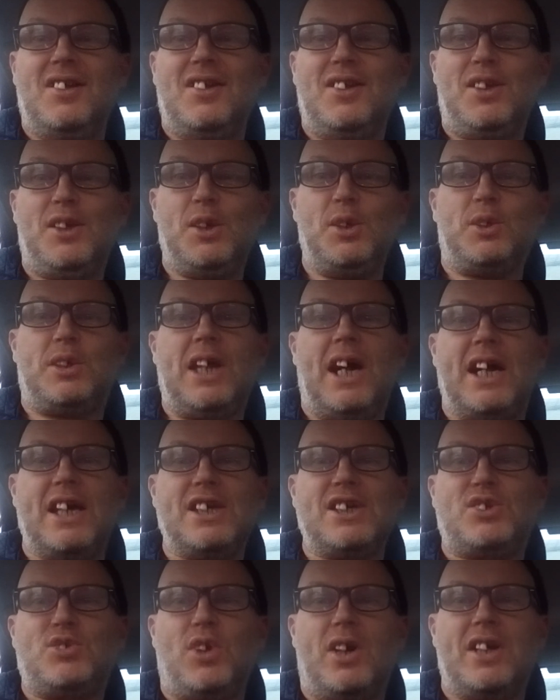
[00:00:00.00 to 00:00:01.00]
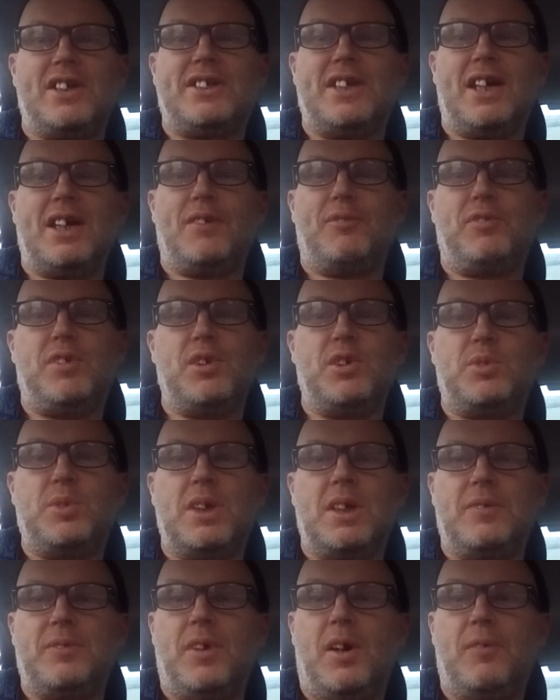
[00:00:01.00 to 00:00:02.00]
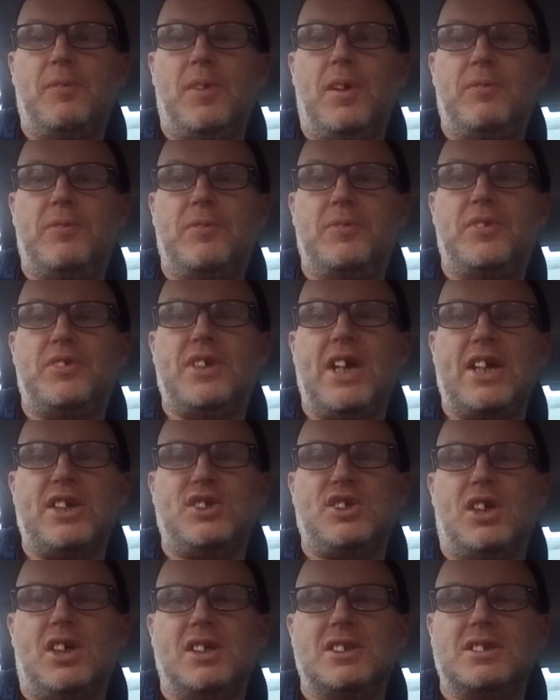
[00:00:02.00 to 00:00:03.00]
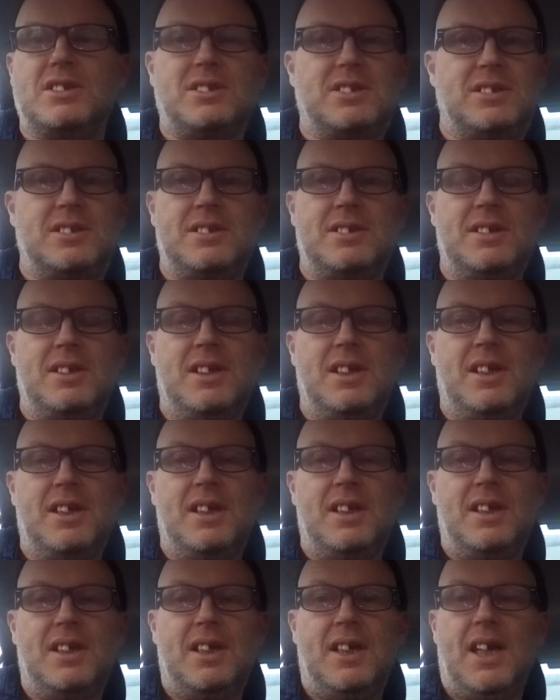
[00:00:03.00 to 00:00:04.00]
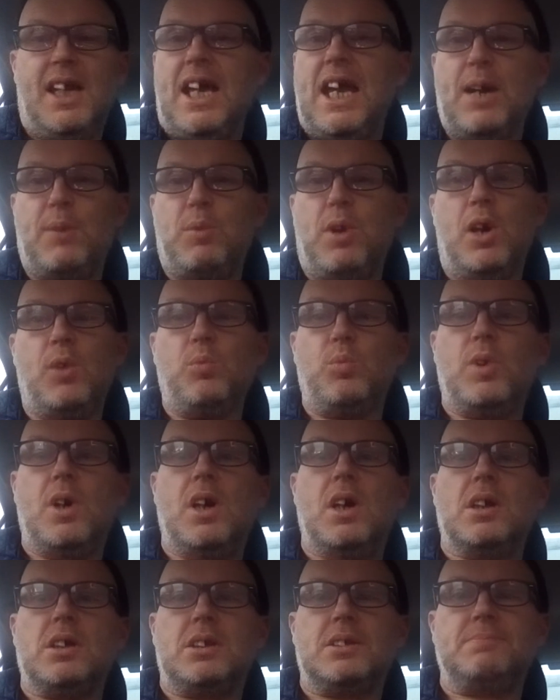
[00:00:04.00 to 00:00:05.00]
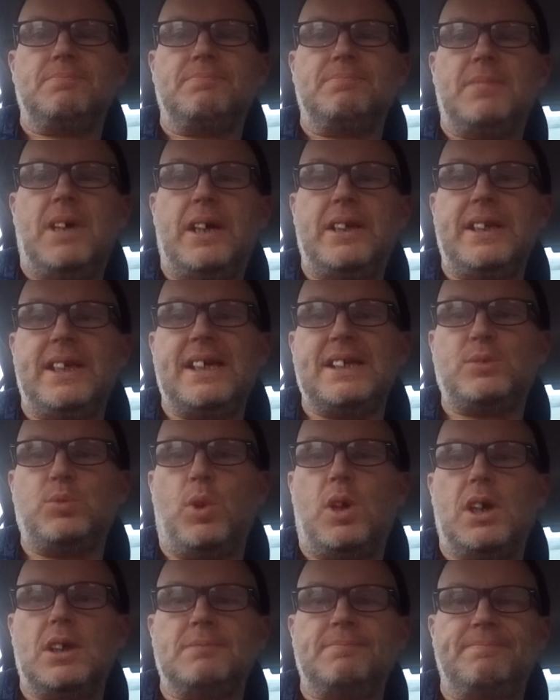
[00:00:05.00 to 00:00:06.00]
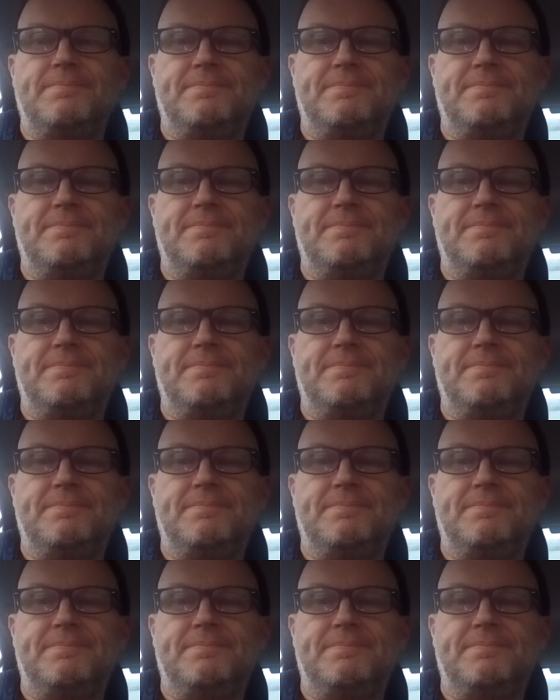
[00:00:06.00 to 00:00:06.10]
the UK is trying to take a few quid off, off, off of the tech giants. It won't work, and here's why.